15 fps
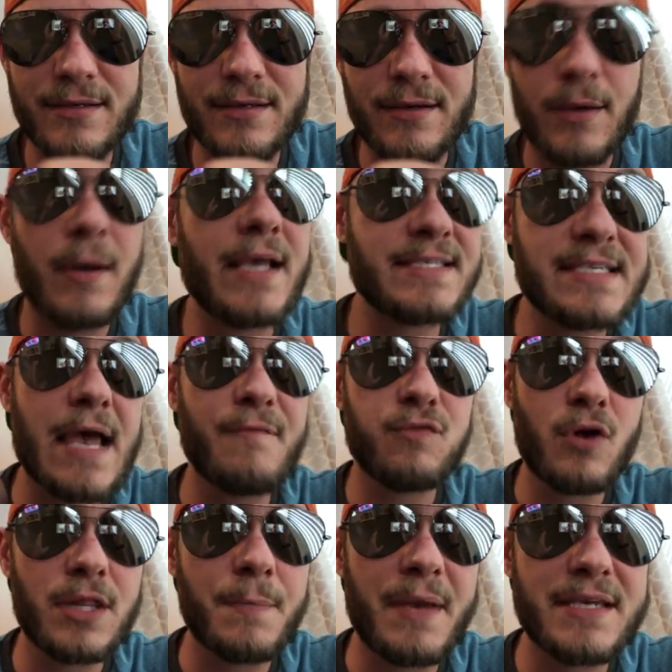Except for on the
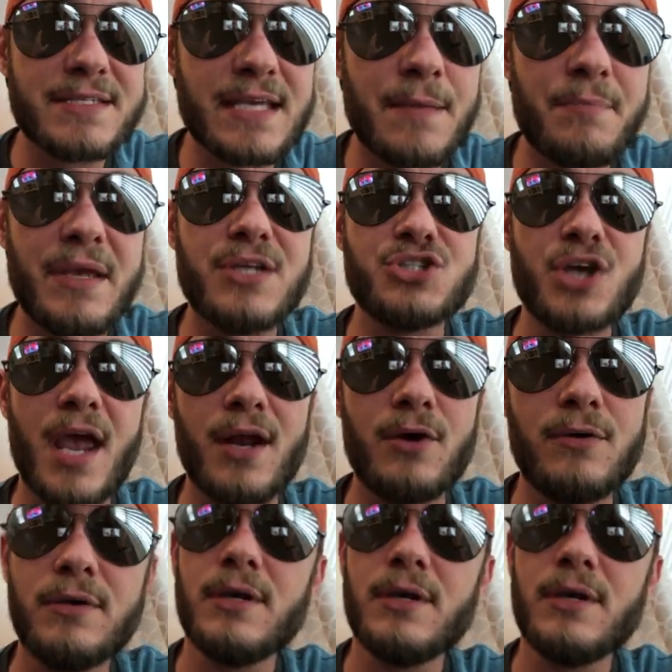Pigskin Pete channel.